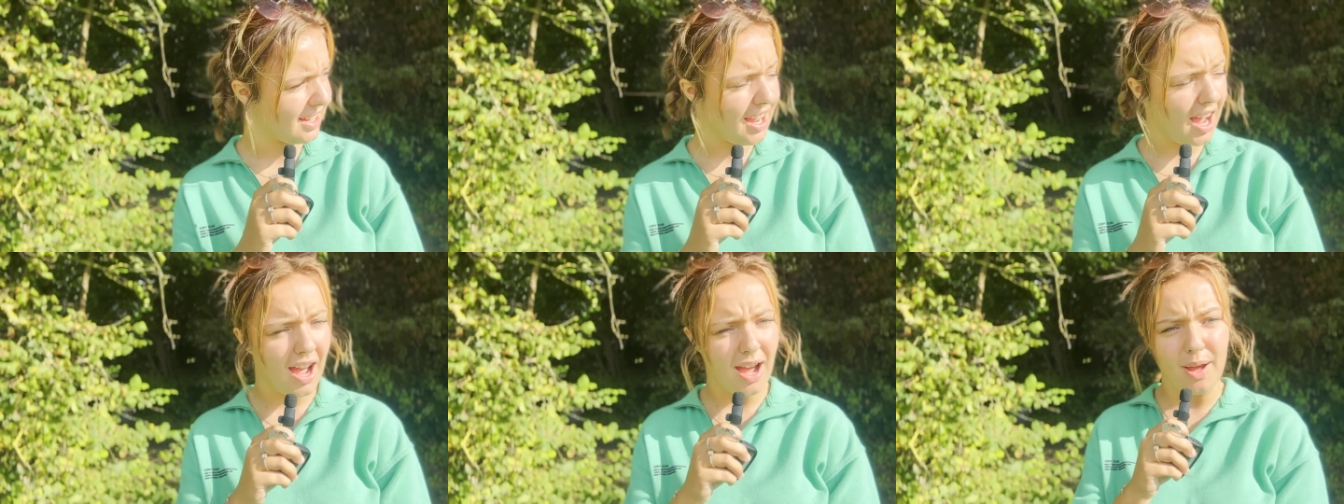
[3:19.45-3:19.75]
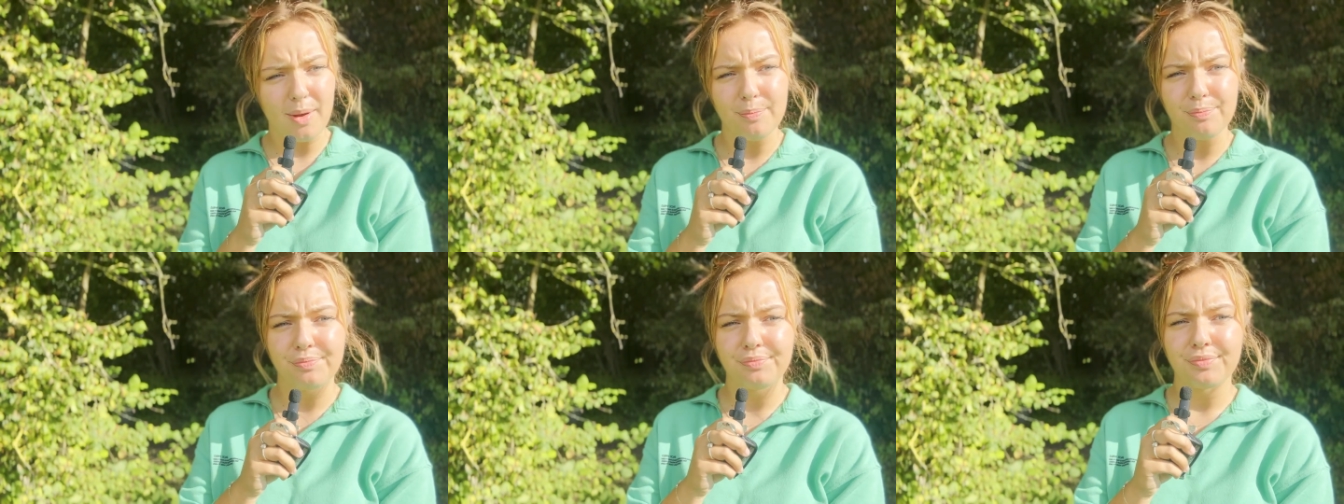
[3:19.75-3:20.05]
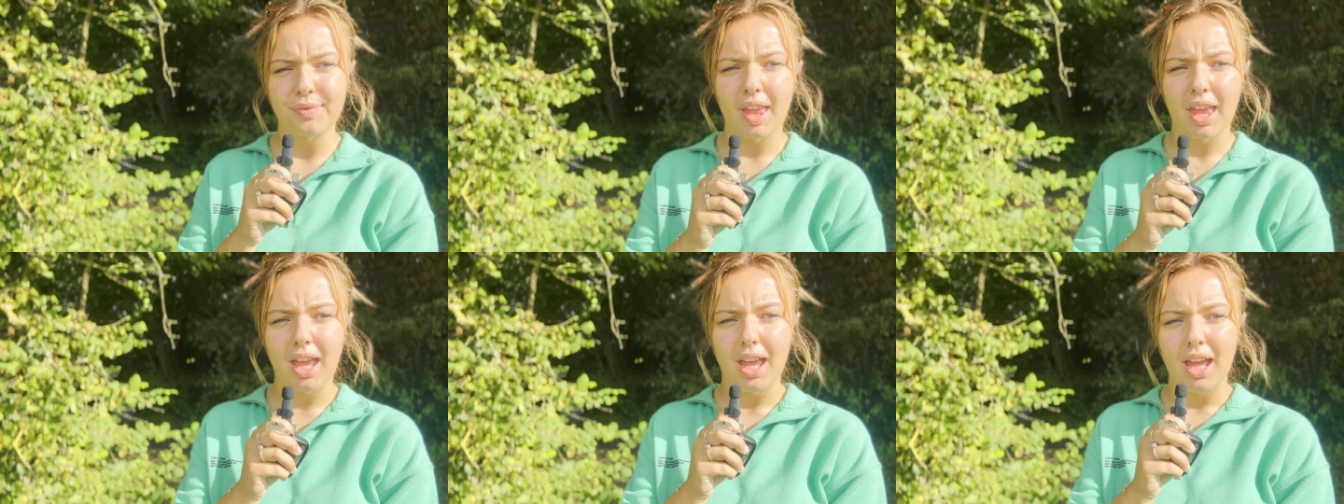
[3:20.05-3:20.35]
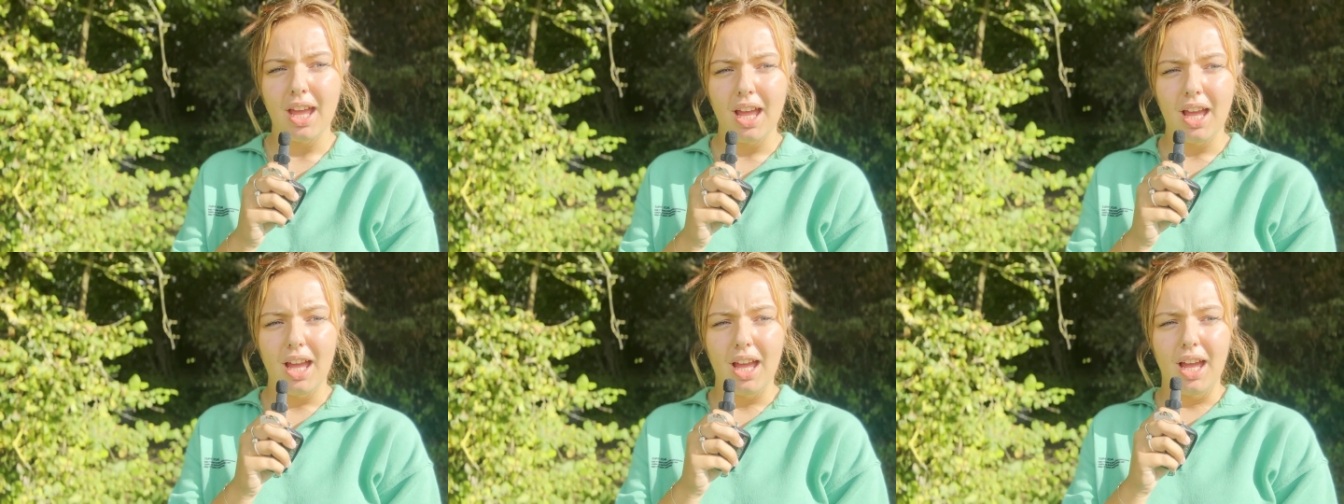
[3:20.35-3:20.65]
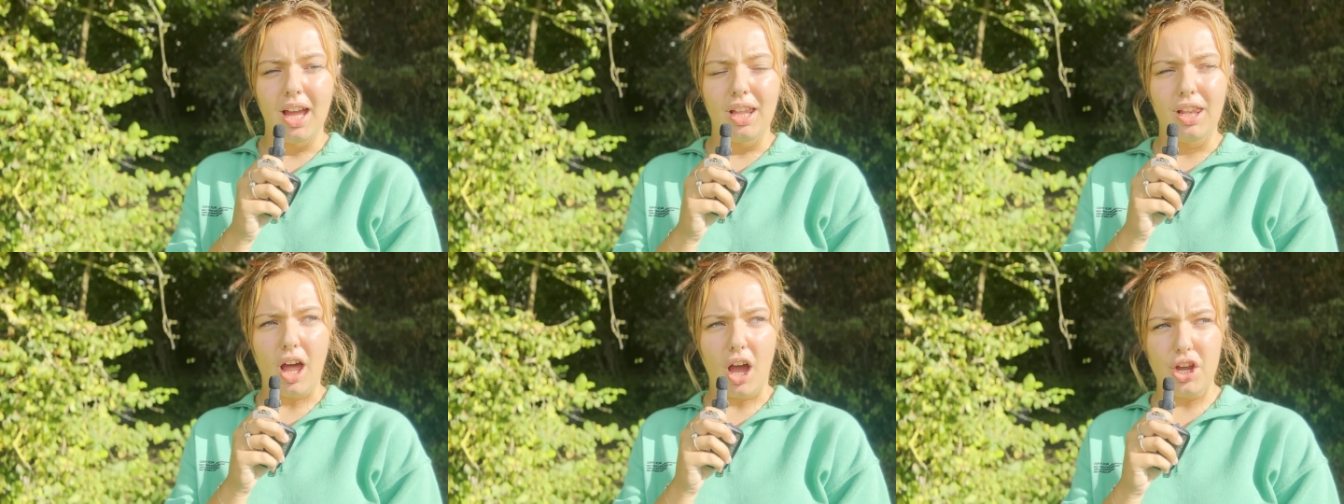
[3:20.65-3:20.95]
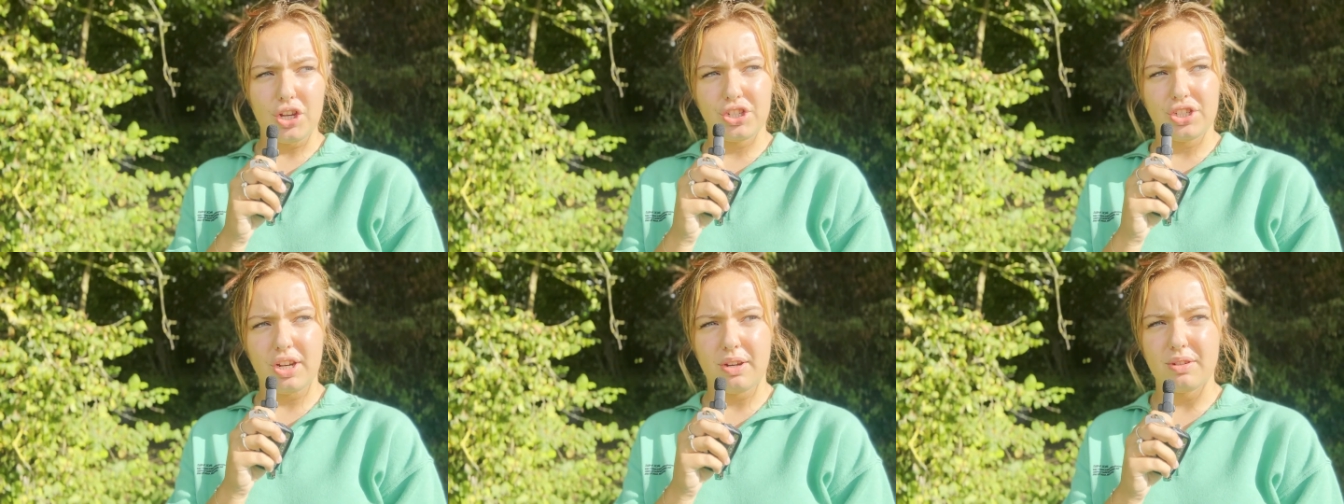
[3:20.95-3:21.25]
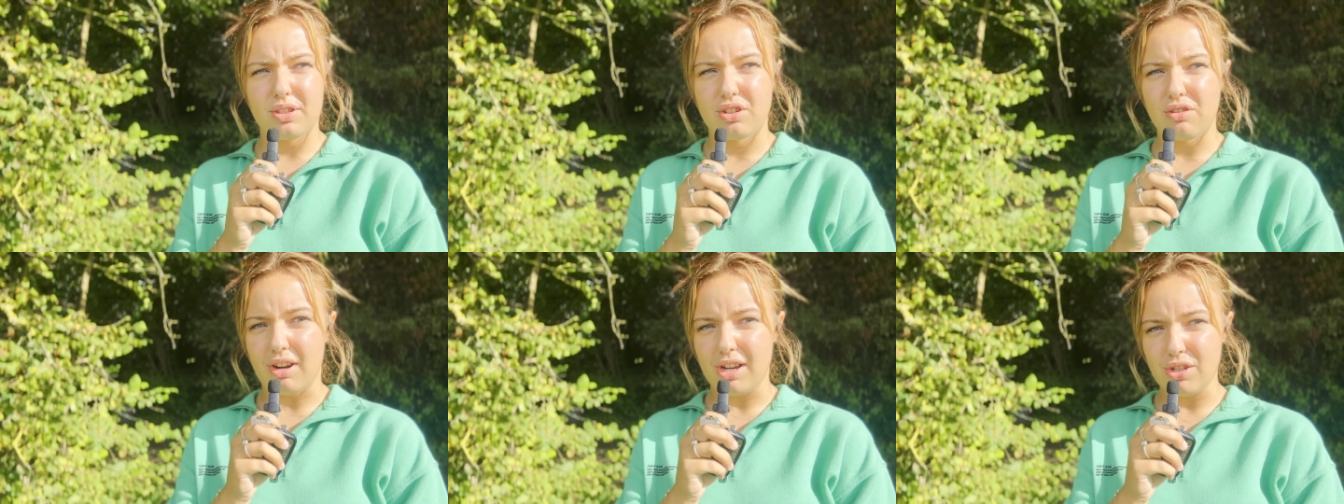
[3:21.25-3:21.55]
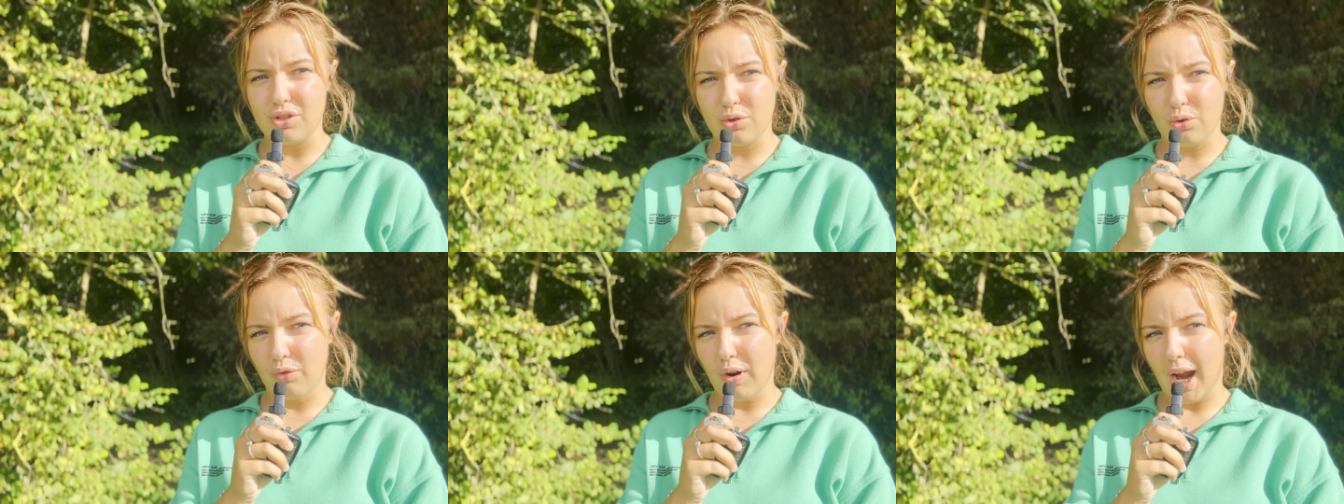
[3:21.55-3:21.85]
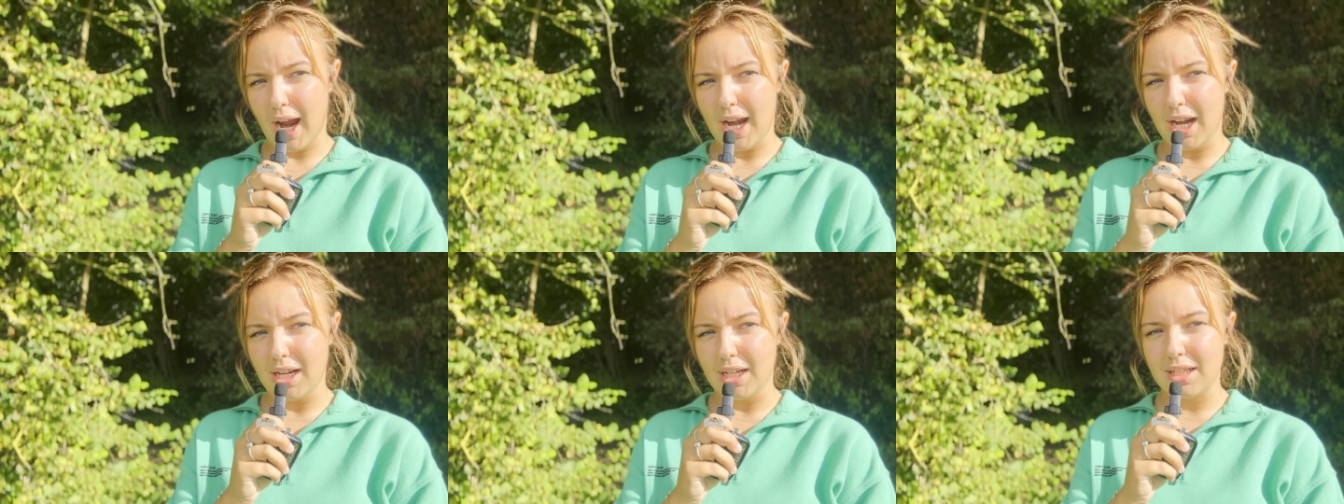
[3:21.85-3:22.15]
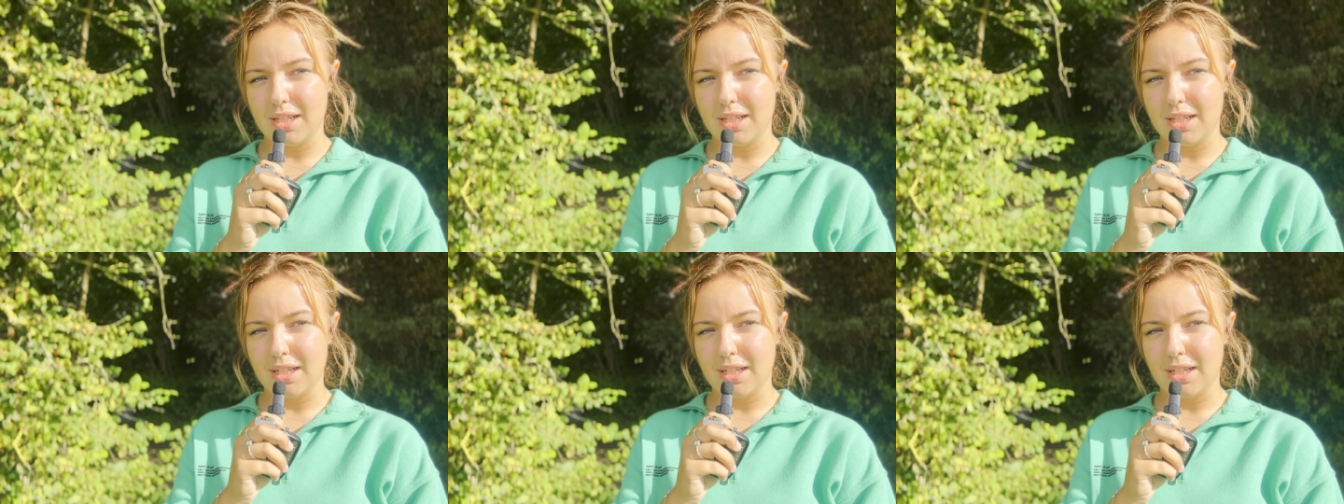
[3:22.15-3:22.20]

Um, last year it was torrential rain,